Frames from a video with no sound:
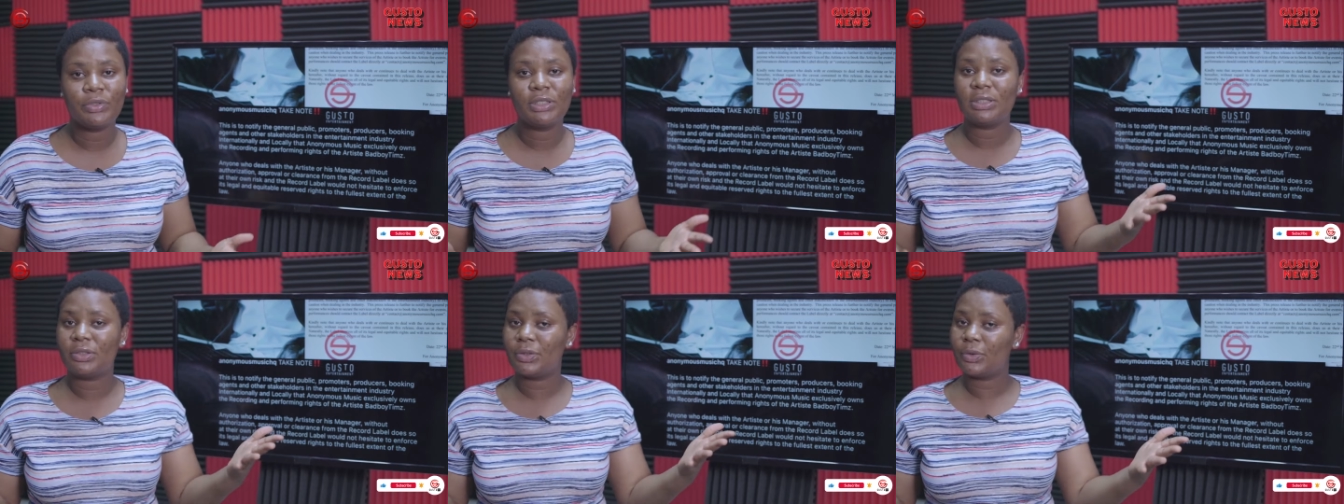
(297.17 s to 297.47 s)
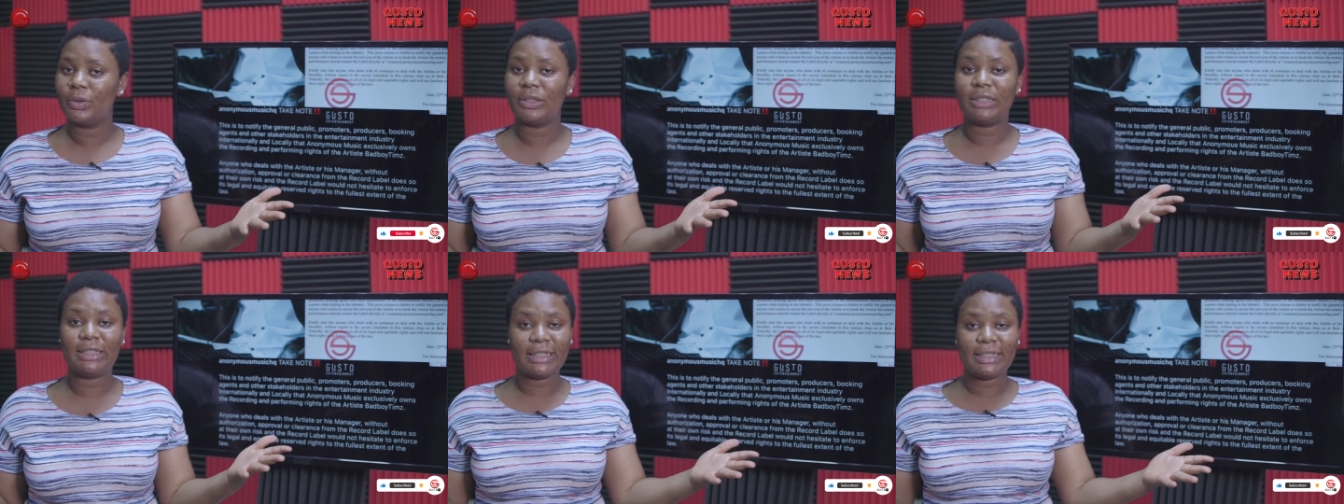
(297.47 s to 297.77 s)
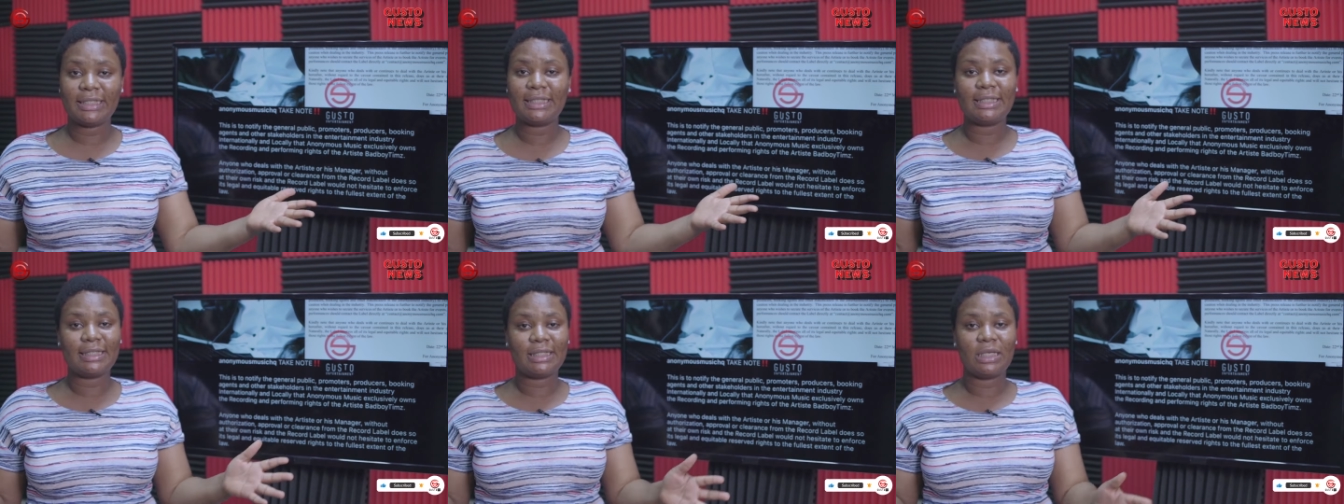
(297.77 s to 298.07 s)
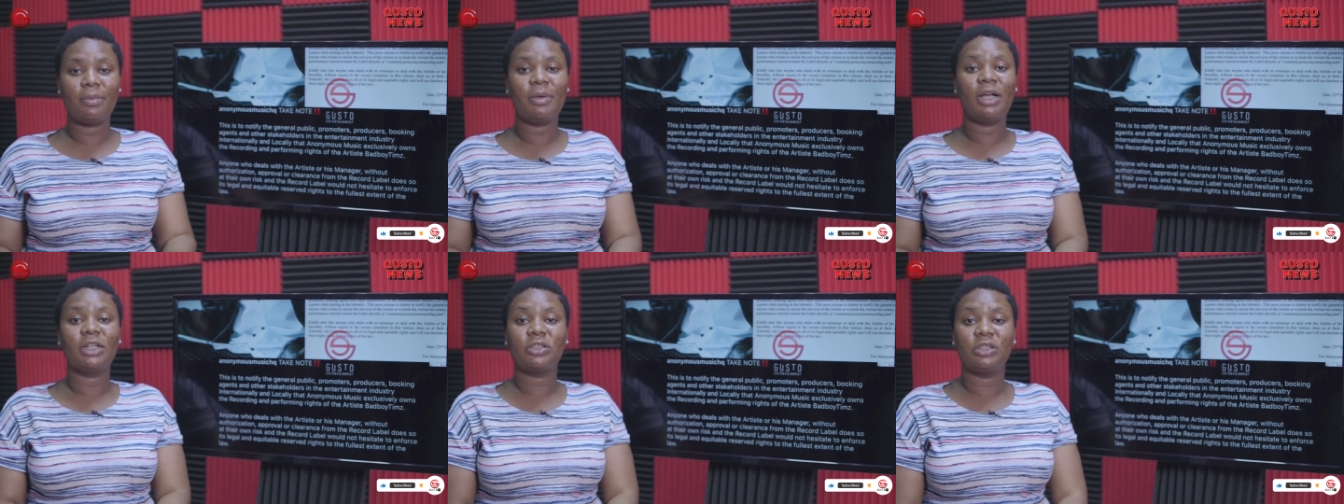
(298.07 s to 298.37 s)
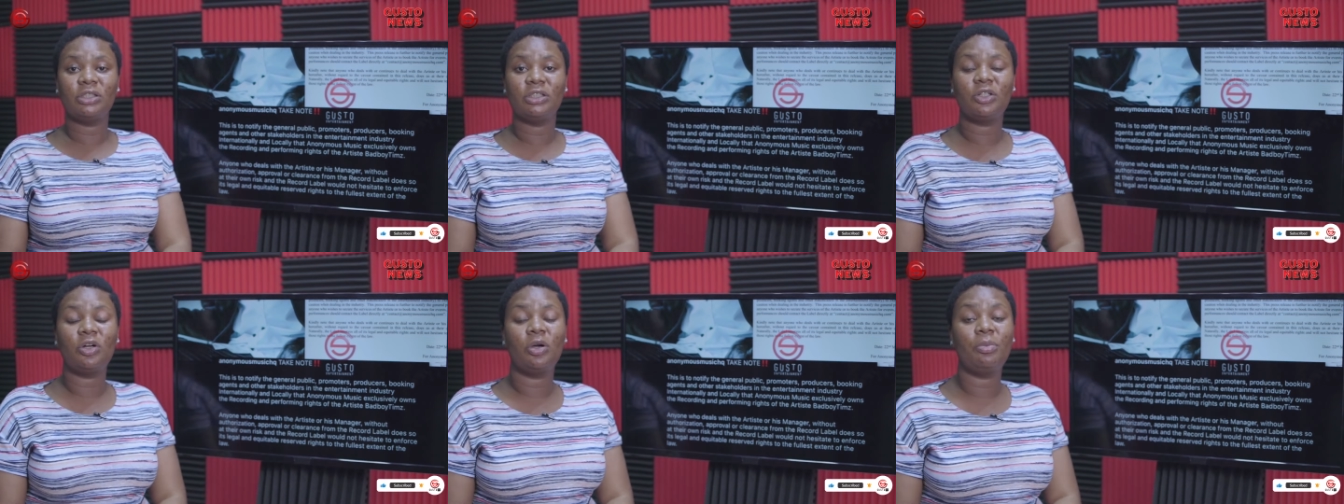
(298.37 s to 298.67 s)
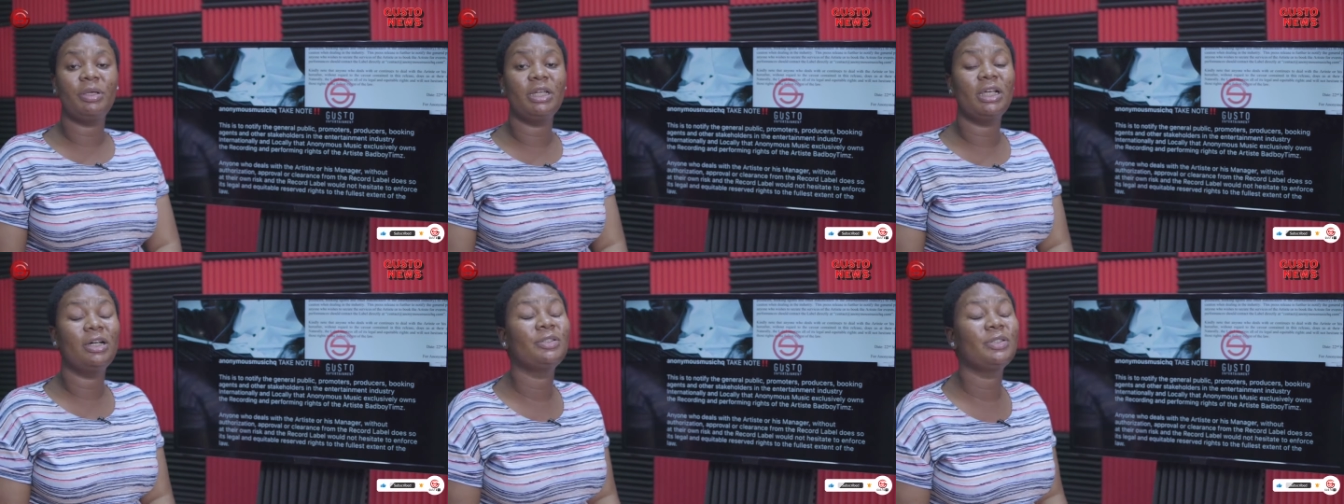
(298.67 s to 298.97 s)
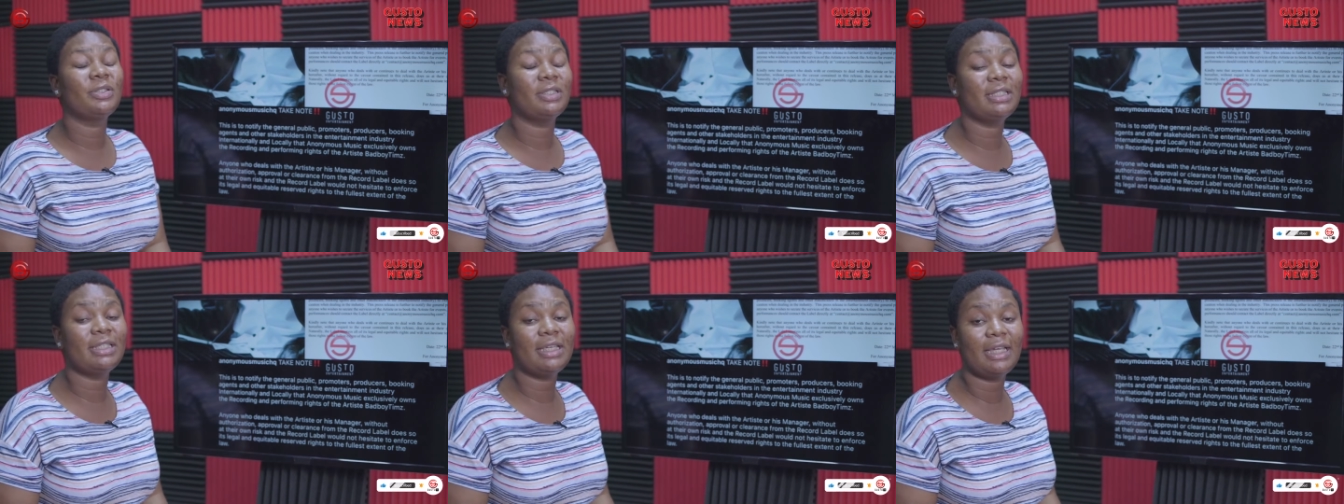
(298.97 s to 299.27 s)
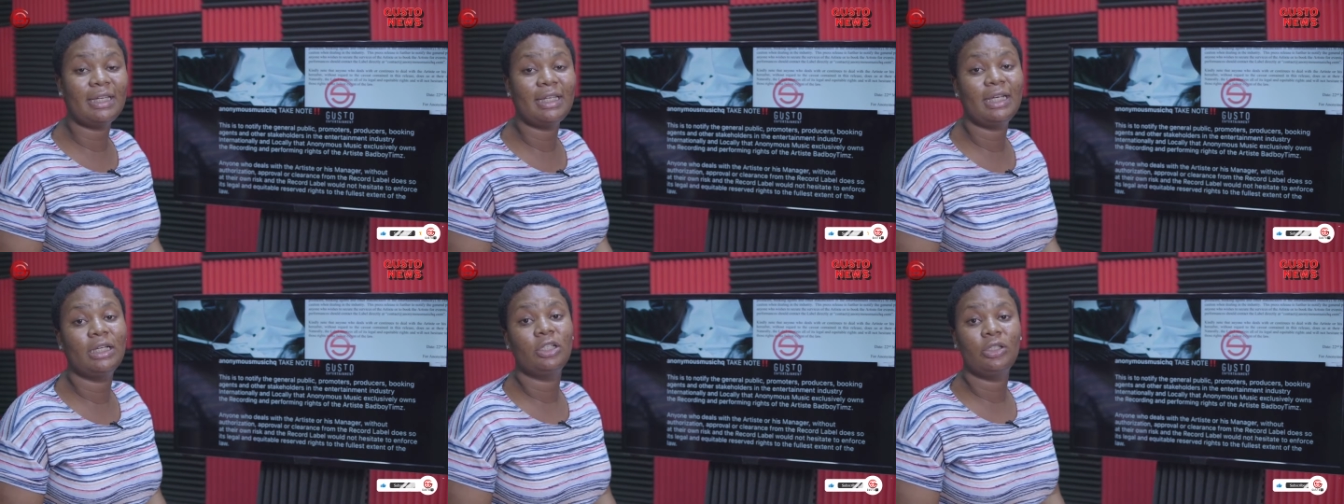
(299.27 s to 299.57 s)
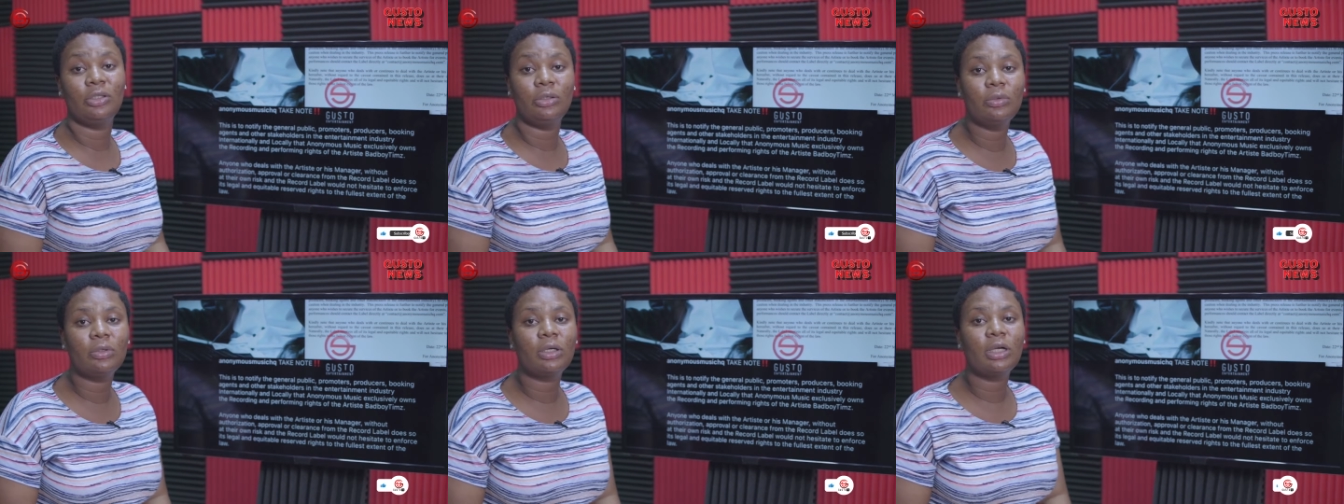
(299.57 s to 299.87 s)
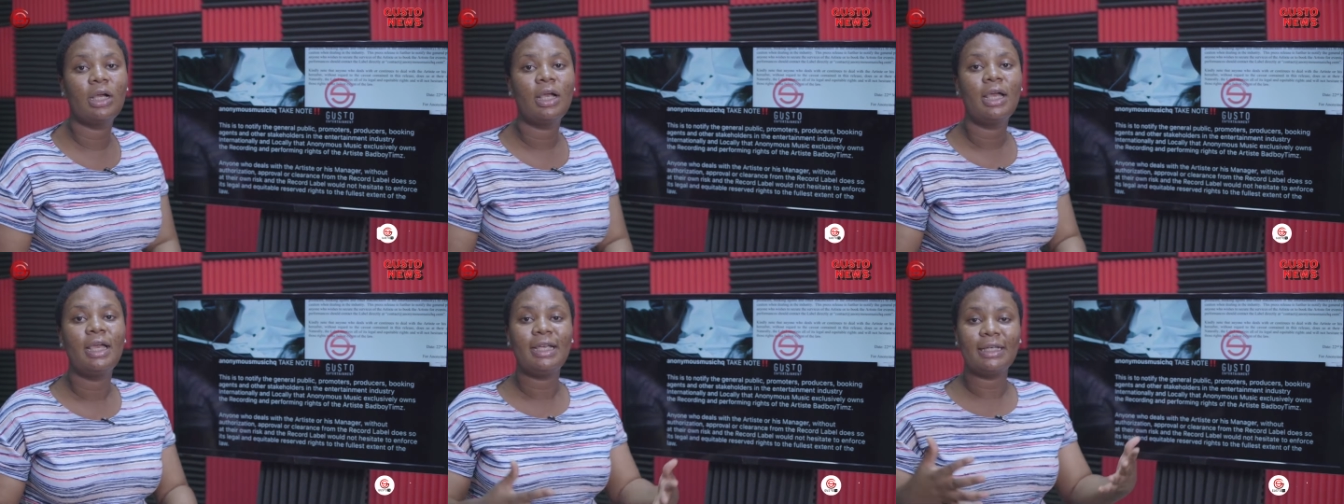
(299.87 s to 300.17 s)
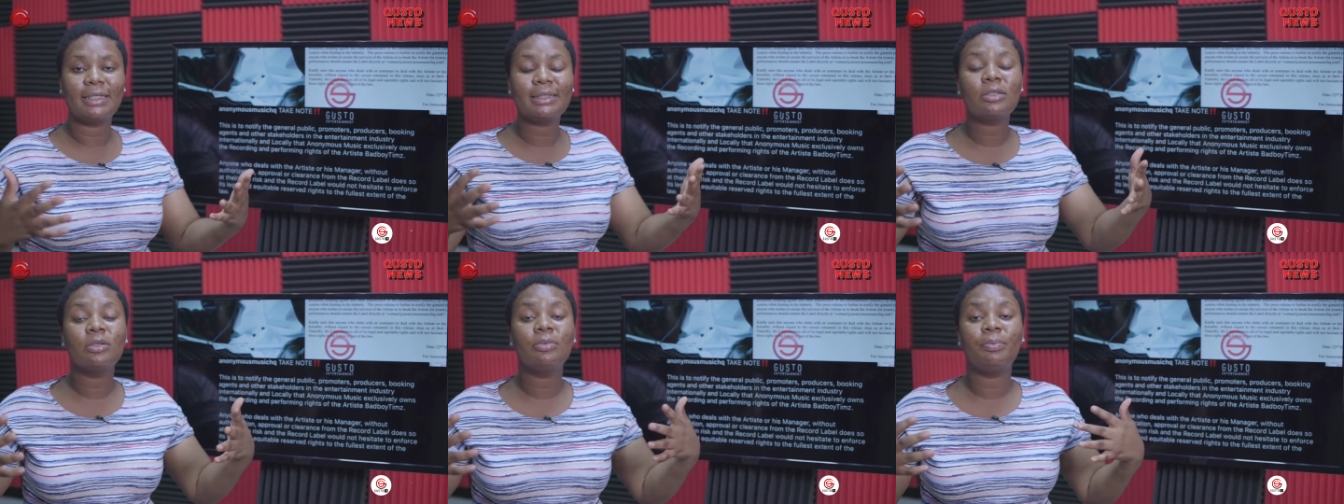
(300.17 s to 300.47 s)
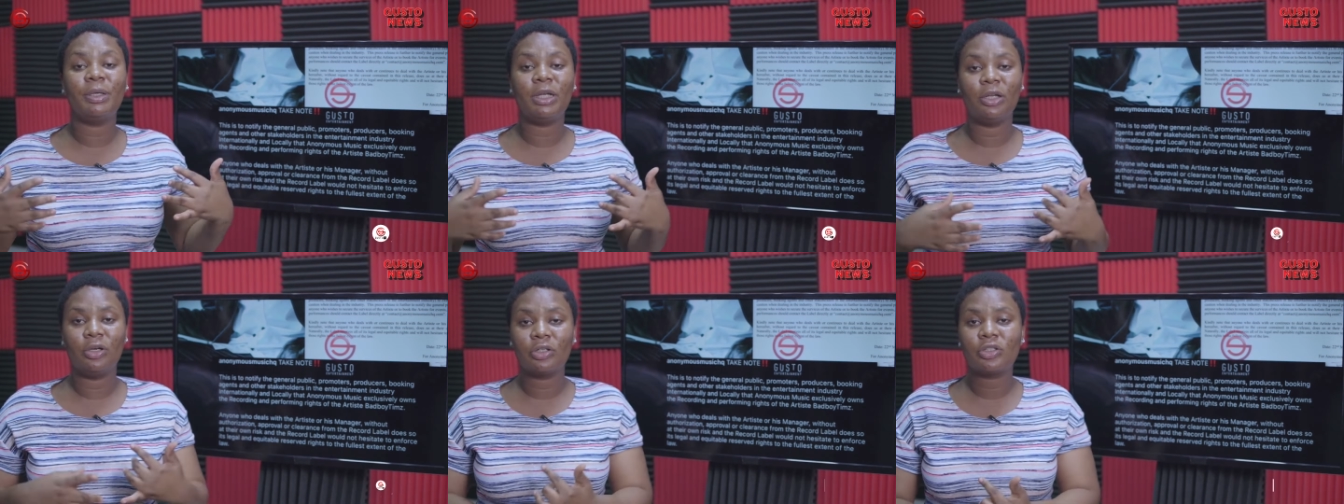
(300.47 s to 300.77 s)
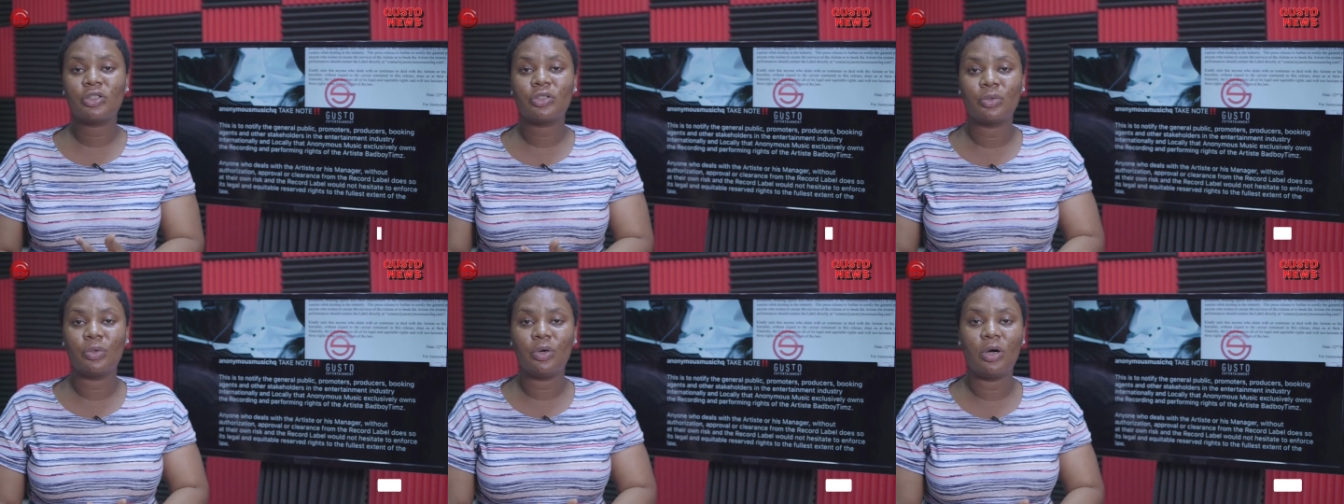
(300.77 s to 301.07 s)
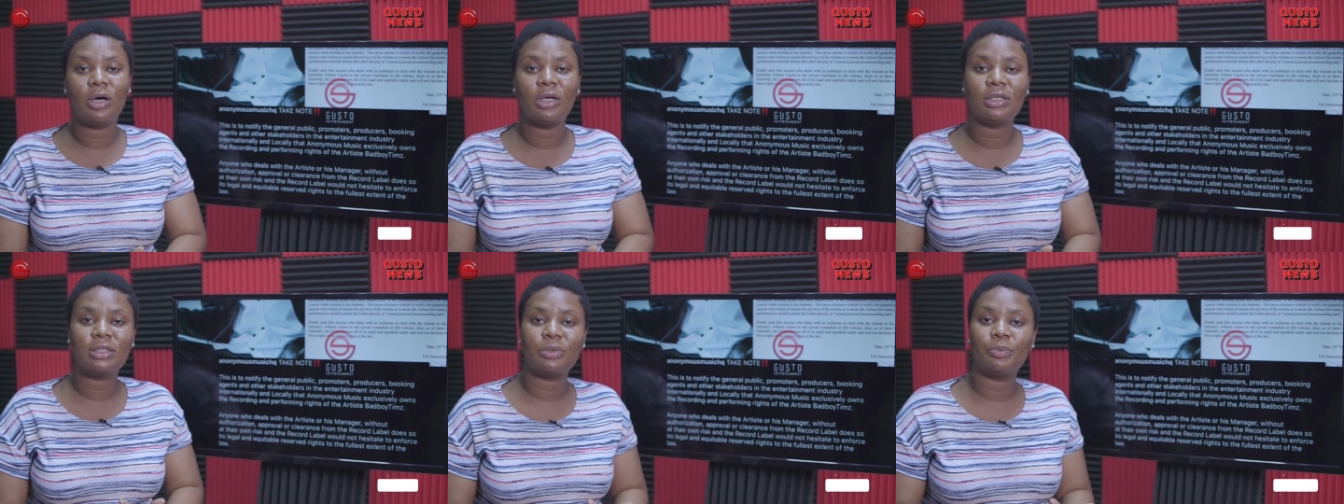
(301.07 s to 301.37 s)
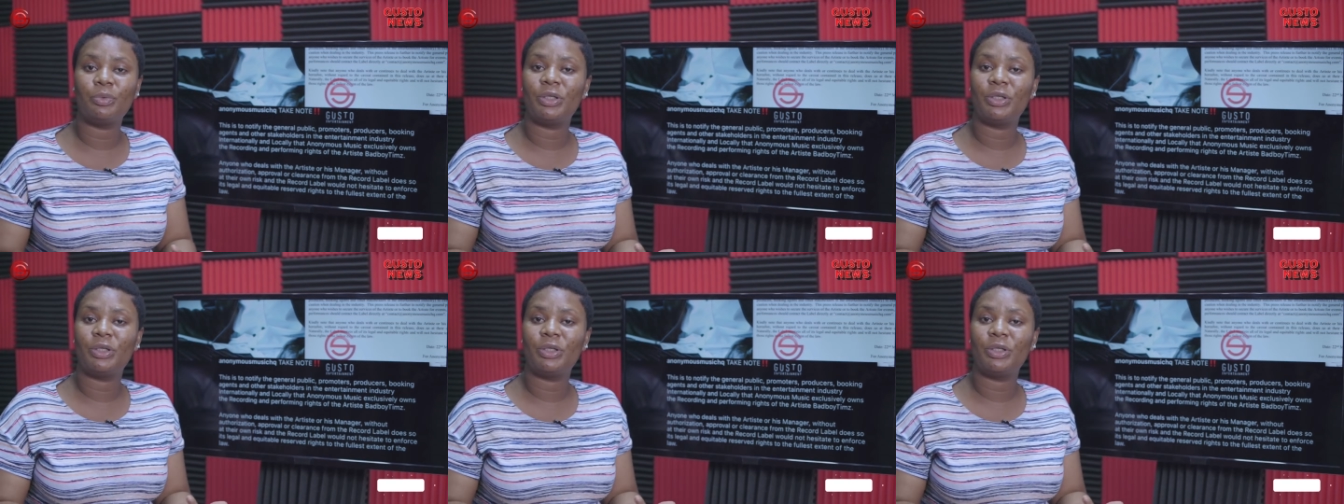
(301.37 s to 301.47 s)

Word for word: So this is them actually coming out to say that, look, it still belongs to us,